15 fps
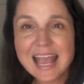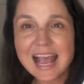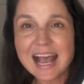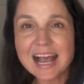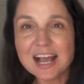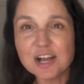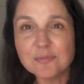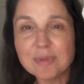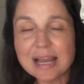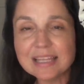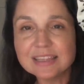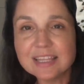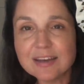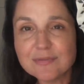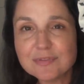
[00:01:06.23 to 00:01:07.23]
I
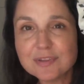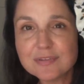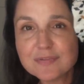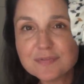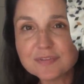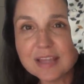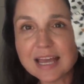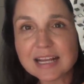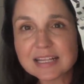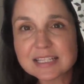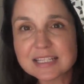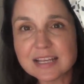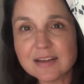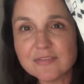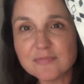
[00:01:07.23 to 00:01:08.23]
love the
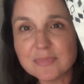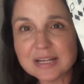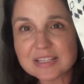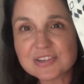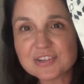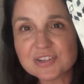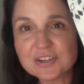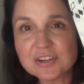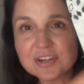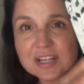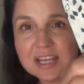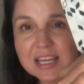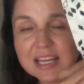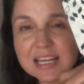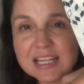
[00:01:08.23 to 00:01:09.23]
flecks of mustard
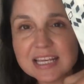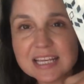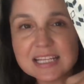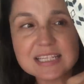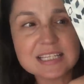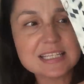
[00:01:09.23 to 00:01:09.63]
in this.